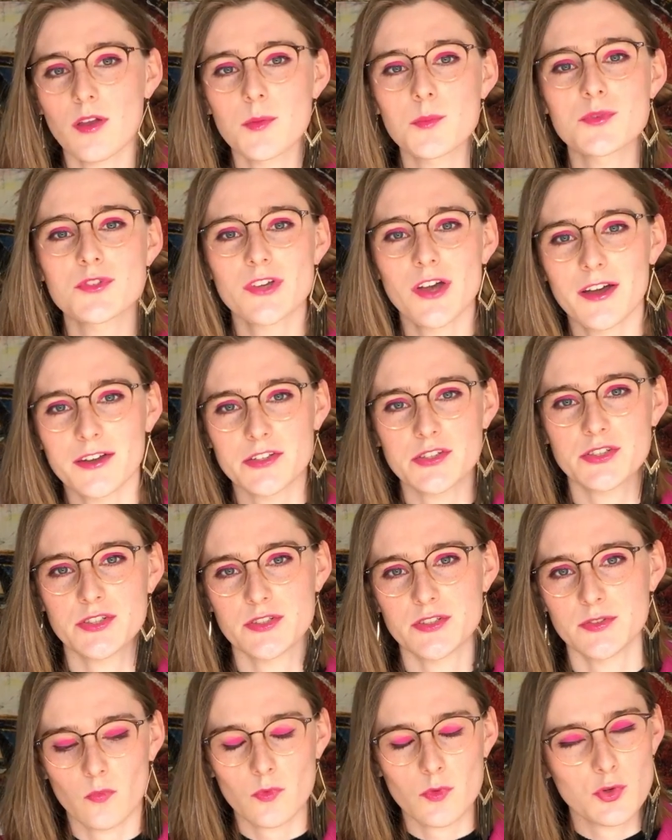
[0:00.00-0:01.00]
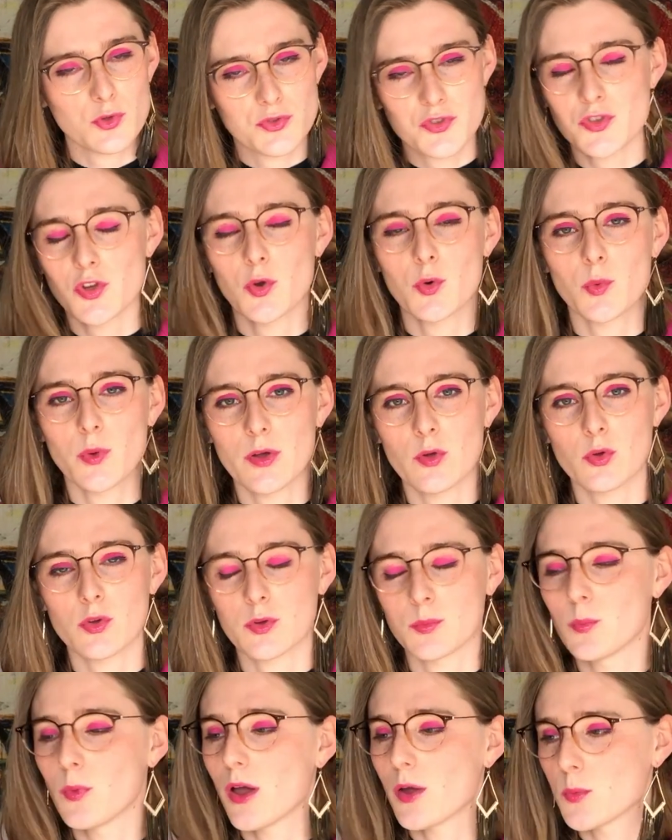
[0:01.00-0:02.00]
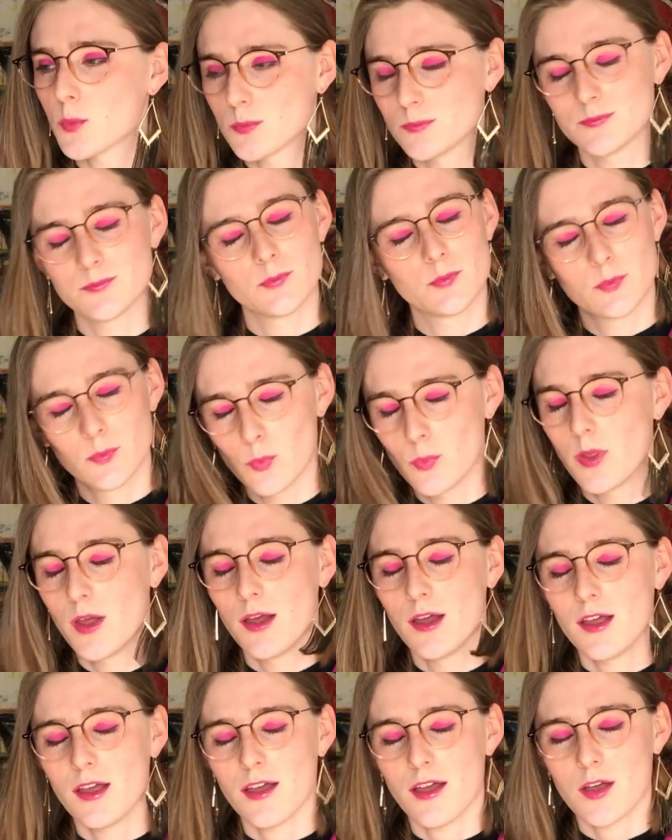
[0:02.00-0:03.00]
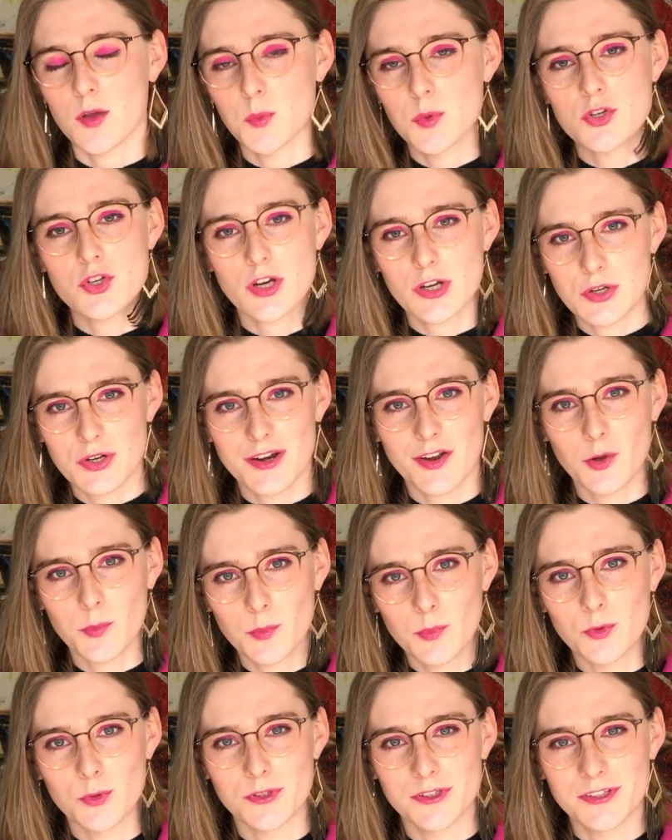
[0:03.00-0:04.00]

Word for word: I'm touched. You're so welcome. I I wish I could help more.